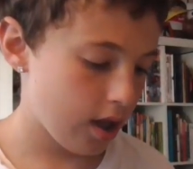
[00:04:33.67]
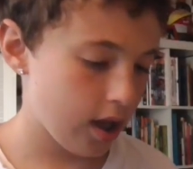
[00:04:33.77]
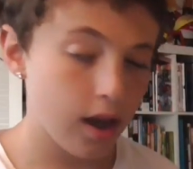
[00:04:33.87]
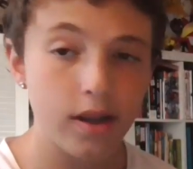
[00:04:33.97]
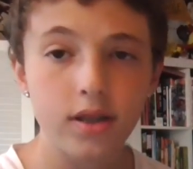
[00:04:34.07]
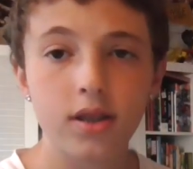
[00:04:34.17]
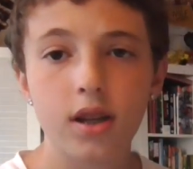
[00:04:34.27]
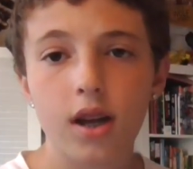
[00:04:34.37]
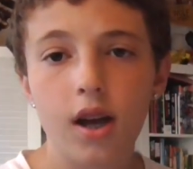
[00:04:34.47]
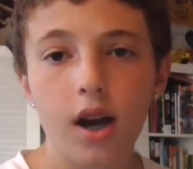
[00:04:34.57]
And
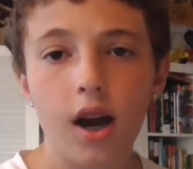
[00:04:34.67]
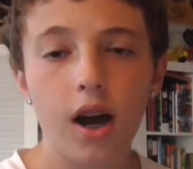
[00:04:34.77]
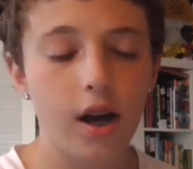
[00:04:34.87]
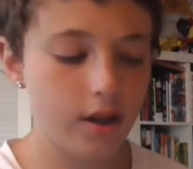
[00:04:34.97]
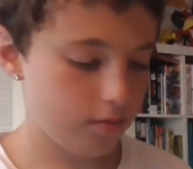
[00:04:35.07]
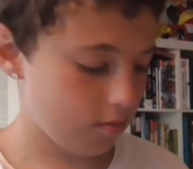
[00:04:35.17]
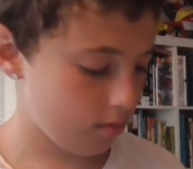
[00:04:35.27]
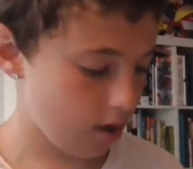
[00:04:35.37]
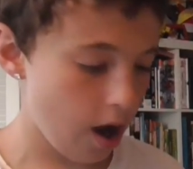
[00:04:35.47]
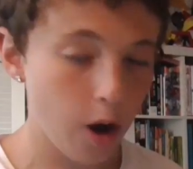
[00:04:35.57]
I
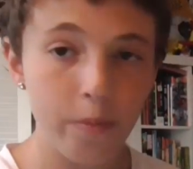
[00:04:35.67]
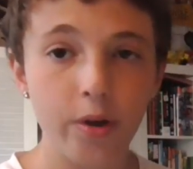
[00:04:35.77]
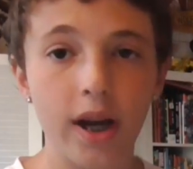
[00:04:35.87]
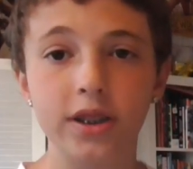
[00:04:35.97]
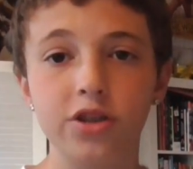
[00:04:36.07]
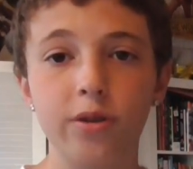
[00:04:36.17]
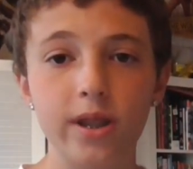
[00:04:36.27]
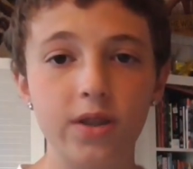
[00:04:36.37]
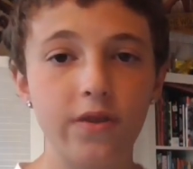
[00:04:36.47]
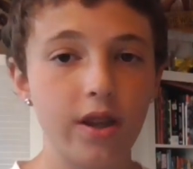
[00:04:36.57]
hope you guys
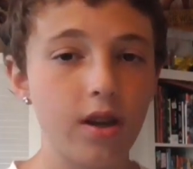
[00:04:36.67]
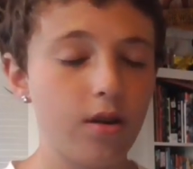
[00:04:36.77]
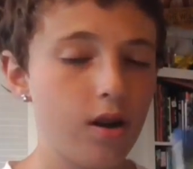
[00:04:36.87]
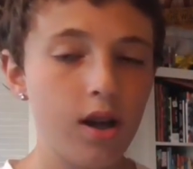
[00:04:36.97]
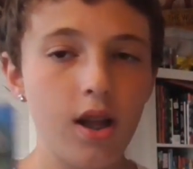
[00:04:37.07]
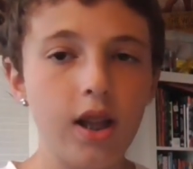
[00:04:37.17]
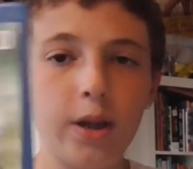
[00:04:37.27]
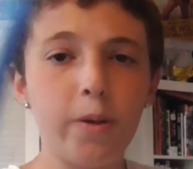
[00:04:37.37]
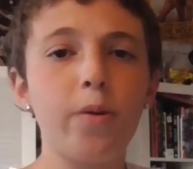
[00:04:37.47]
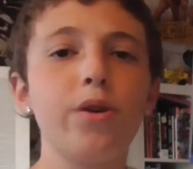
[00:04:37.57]
enjoyed this video.
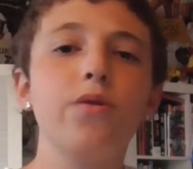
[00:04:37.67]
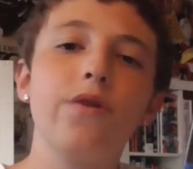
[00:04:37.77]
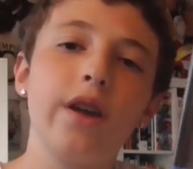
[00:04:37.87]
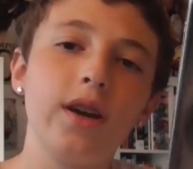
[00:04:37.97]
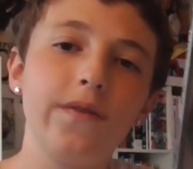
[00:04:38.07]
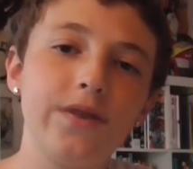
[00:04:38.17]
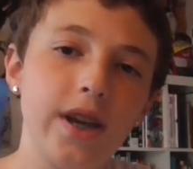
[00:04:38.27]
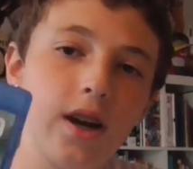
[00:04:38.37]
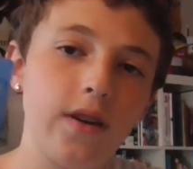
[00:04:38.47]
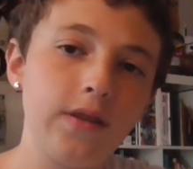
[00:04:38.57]
Let me know what you think of
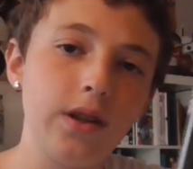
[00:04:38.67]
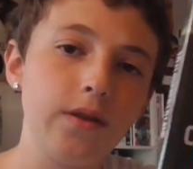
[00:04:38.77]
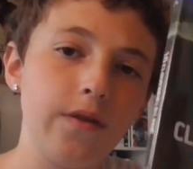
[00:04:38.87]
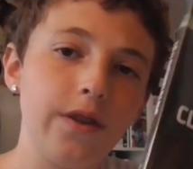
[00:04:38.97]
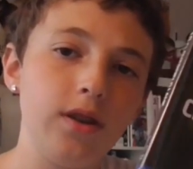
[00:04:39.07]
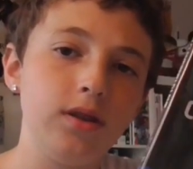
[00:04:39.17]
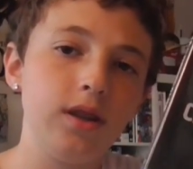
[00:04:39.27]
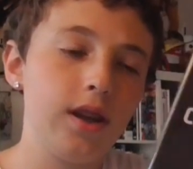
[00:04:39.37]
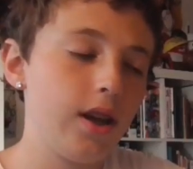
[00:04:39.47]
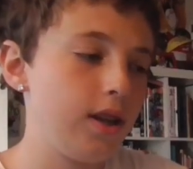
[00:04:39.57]

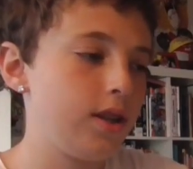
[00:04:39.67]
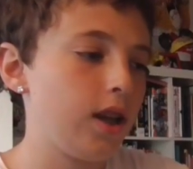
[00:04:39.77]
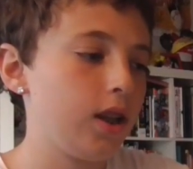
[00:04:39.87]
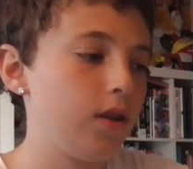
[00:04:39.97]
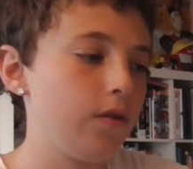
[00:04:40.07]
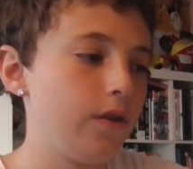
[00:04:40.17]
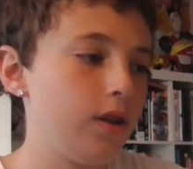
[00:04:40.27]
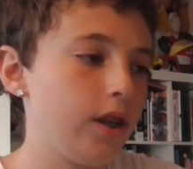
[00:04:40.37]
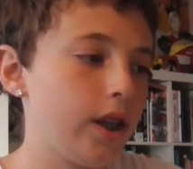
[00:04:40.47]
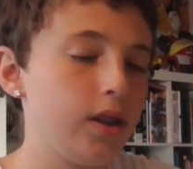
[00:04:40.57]
Cloverfield and 10
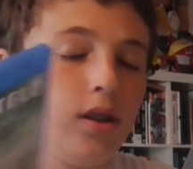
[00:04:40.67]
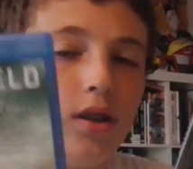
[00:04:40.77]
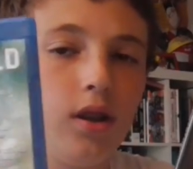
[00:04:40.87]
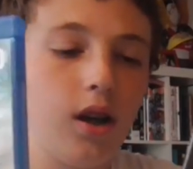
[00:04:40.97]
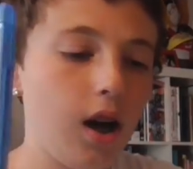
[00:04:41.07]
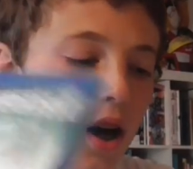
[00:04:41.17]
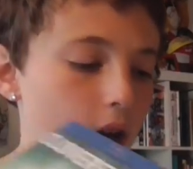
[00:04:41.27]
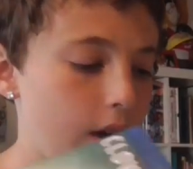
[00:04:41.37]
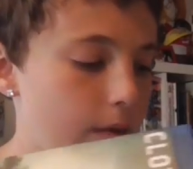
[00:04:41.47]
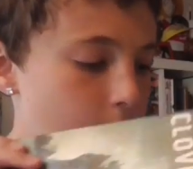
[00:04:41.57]
Cloverfield Lane.
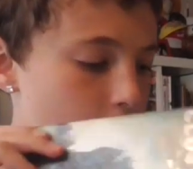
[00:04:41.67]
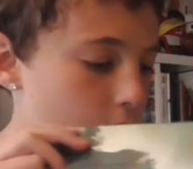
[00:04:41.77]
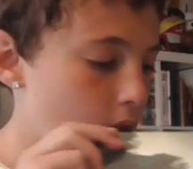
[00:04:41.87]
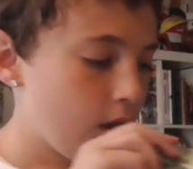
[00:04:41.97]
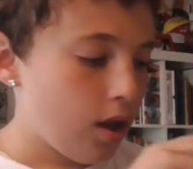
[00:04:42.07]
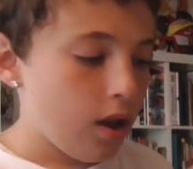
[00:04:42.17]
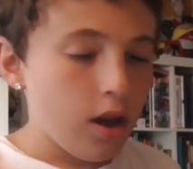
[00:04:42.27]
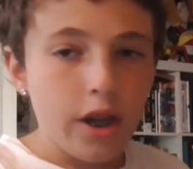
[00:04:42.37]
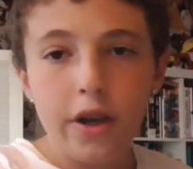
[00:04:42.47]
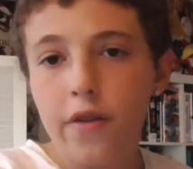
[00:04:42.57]

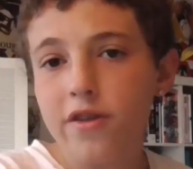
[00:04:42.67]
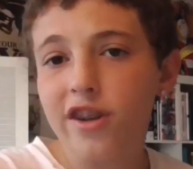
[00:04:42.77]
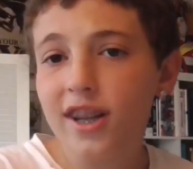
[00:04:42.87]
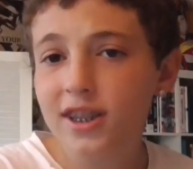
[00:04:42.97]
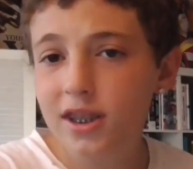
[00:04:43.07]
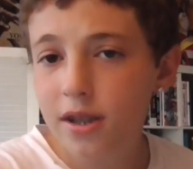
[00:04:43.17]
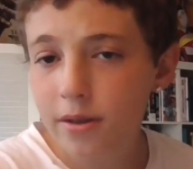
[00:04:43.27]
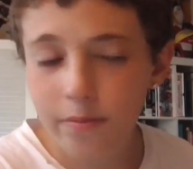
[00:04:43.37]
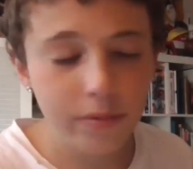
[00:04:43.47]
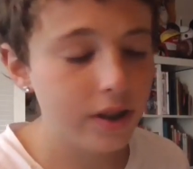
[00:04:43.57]
You know the gist.
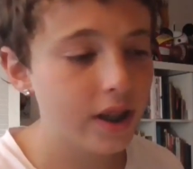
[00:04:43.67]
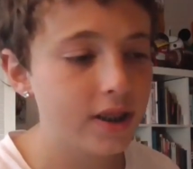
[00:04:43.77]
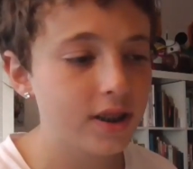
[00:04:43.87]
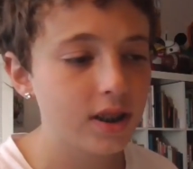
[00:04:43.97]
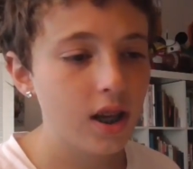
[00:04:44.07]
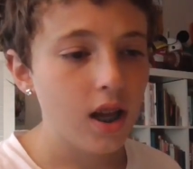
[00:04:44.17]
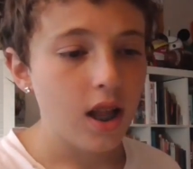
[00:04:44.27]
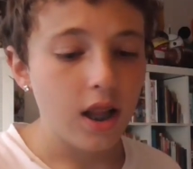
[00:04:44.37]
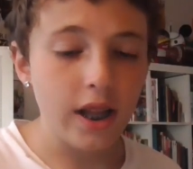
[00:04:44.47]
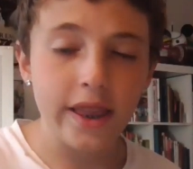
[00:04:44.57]
Please
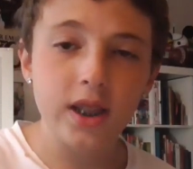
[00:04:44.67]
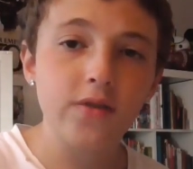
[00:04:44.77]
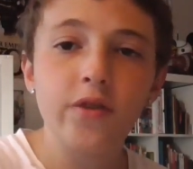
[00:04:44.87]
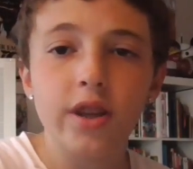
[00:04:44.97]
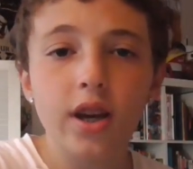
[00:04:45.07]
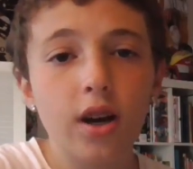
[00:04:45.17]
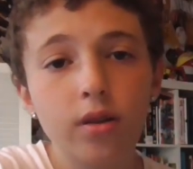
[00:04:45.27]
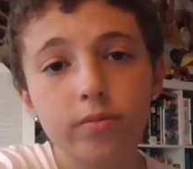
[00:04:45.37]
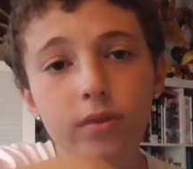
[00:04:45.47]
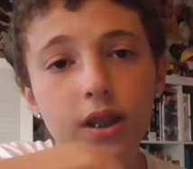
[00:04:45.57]
like this
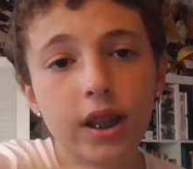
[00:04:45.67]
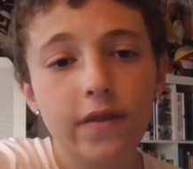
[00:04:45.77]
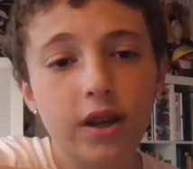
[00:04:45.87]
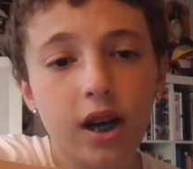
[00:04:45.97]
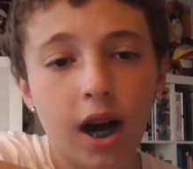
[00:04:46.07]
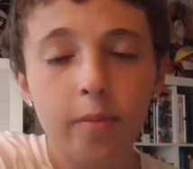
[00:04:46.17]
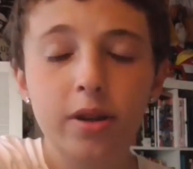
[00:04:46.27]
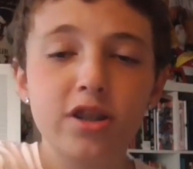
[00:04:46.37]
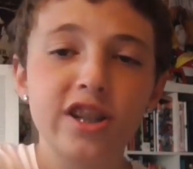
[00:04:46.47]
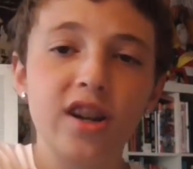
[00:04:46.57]
video, leave a
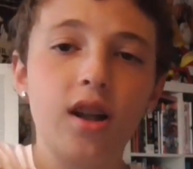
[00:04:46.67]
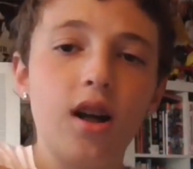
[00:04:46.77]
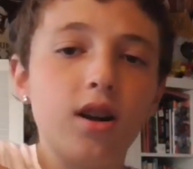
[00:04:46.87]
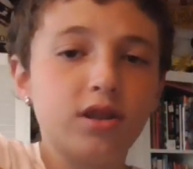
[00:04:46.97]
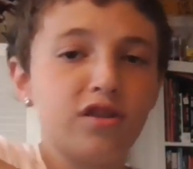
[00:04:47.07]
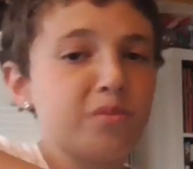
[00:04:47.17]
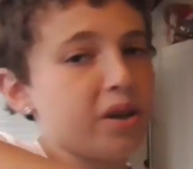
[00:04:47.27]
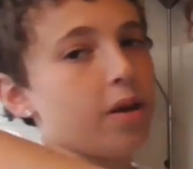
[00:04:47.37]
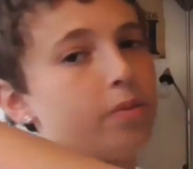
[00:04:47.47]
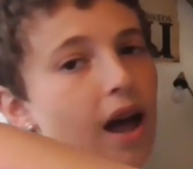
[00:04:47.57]
comment, share it on all social
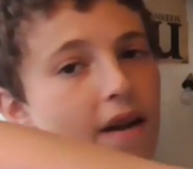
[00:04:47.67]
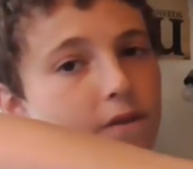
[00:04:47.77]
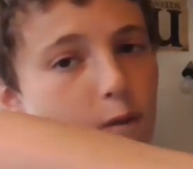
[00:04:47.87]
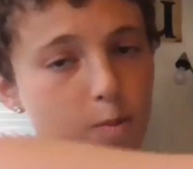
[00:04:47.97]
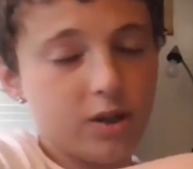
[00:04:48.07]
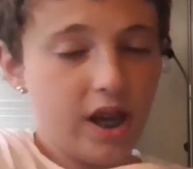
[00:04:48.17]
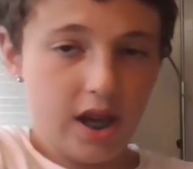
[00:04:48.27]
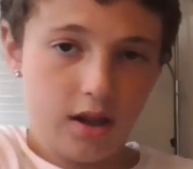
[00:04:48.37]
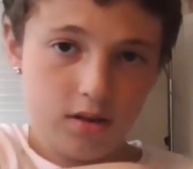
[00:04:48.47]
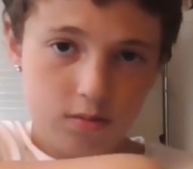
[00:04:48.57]
media platforms,
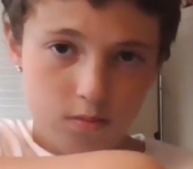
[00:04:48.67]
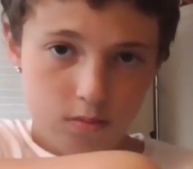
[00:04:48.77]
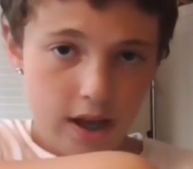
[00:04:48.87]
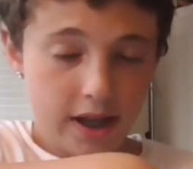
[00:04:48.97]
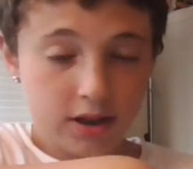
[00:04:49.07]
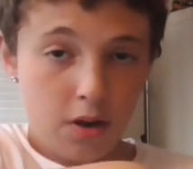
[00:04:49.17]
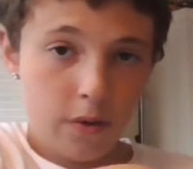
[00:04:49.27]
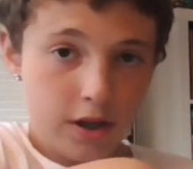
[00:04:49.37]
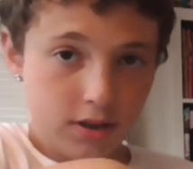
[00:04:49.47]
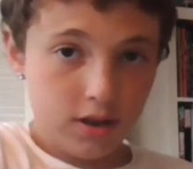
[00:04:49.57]
and as
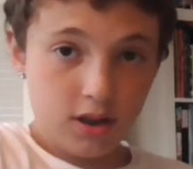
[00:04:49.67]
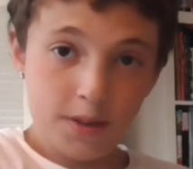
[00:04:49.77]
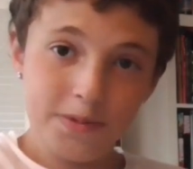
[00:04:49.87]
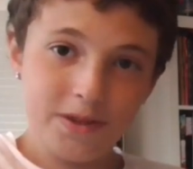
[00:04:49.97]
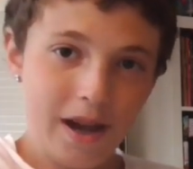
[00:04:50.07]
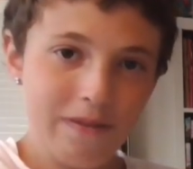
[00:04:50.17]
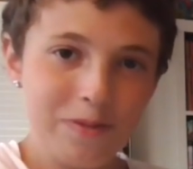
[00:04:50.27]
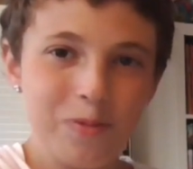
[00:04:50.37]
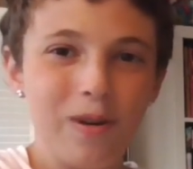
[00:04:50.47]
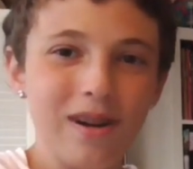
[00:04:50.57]
always, subscribe
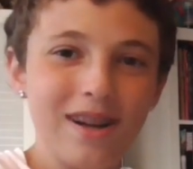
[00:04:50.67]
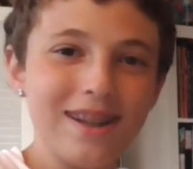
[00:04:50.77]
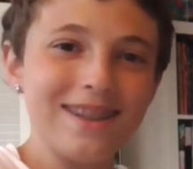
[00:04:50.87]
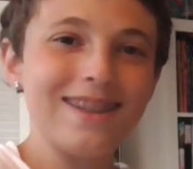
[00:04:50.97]
for more.